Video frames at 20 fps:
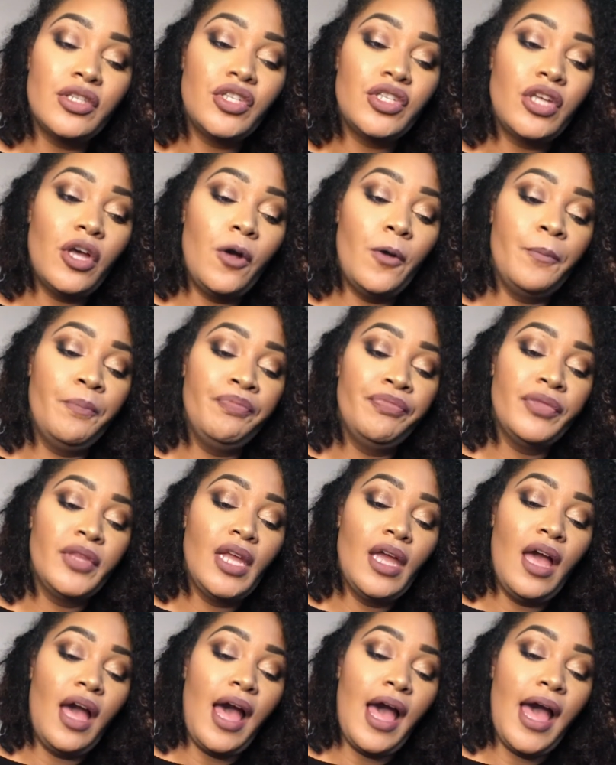So
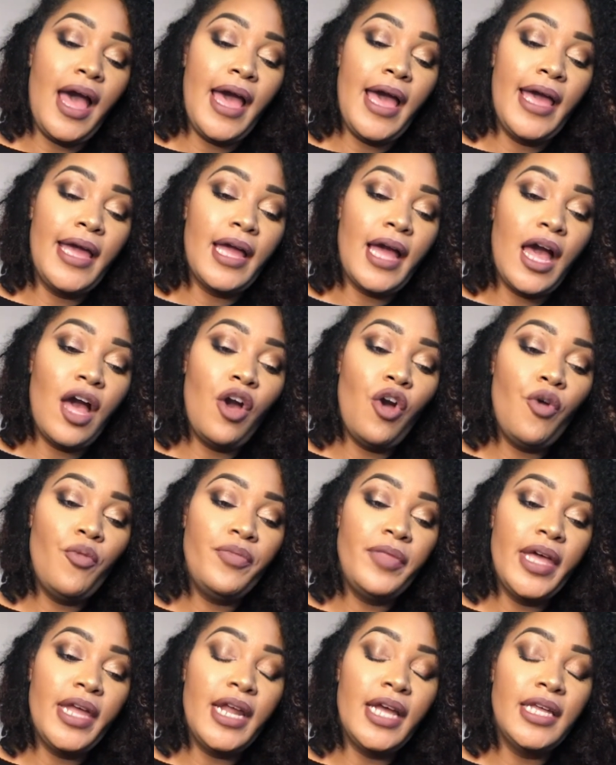I
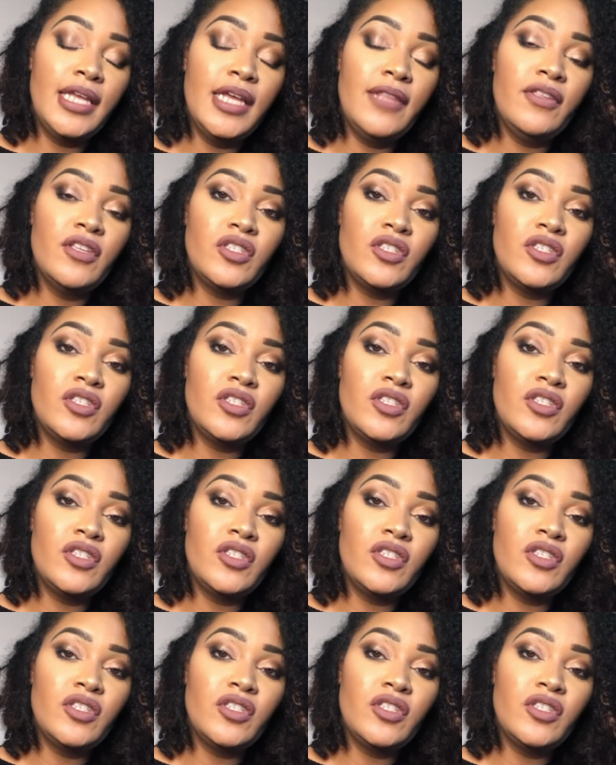hope that, again,